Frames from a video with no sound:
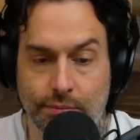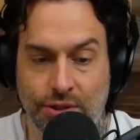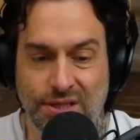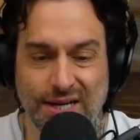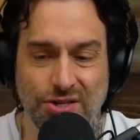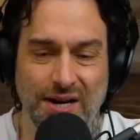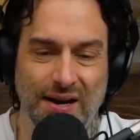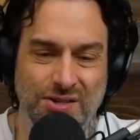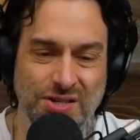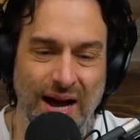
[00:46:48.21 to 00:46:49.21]
She's actually,
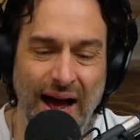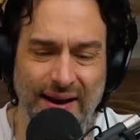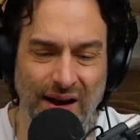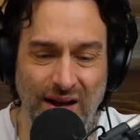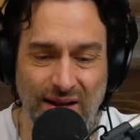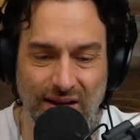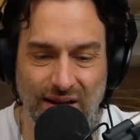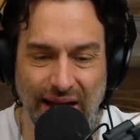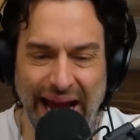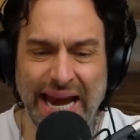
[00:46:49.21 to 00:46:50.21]
she's hot, huh?
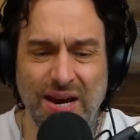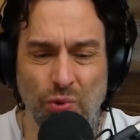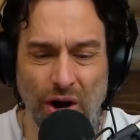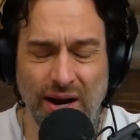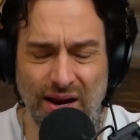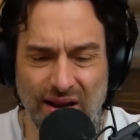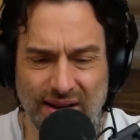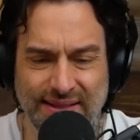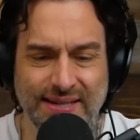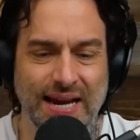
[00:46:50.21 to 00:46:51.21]
81?
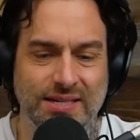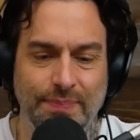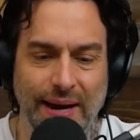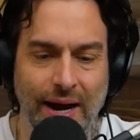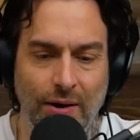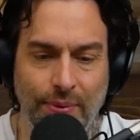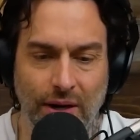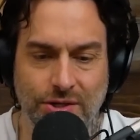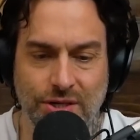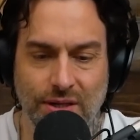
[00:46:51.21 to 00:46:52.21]
This has to be
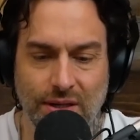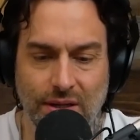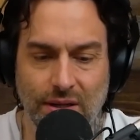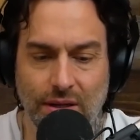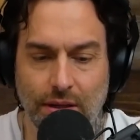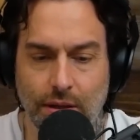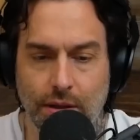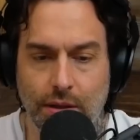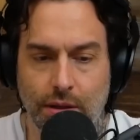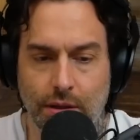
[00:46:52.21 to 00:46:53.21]
airbrushed.
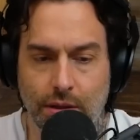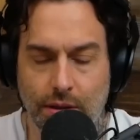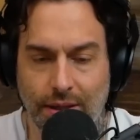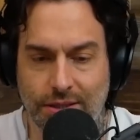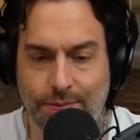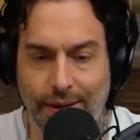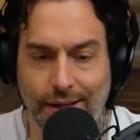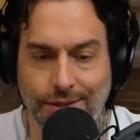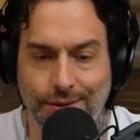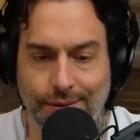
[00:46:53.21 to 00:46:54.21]
I'd
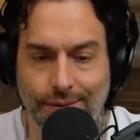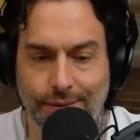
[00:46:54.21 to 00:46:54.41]
smash.